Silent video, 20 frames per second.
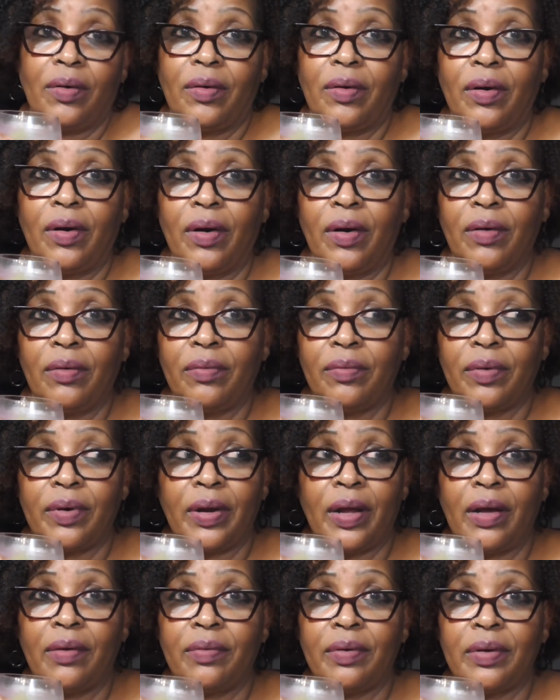Or
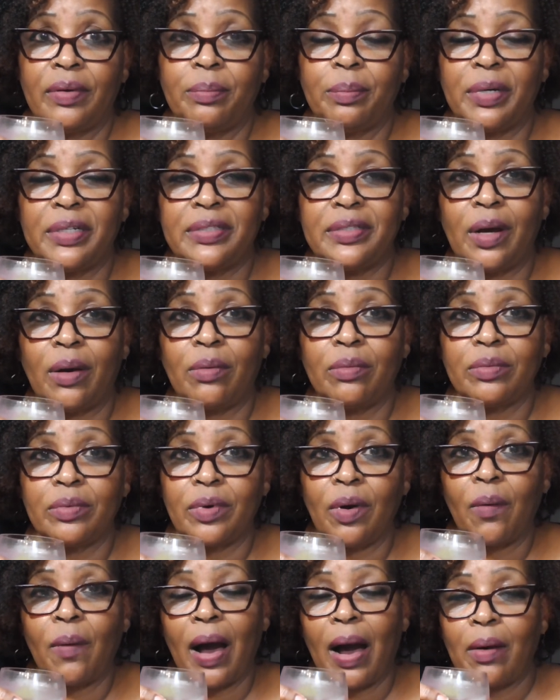whatever. But don't
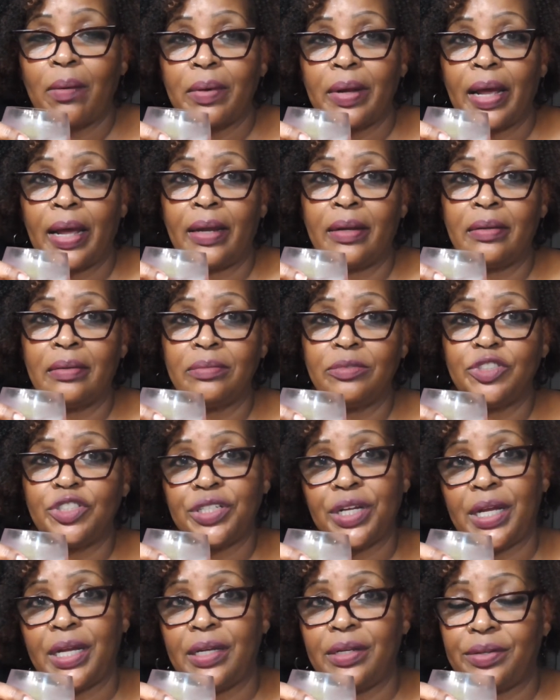go out and
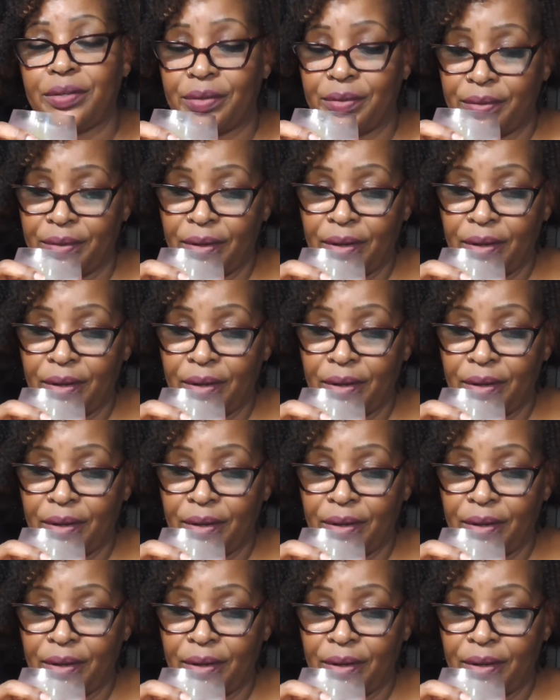cheat.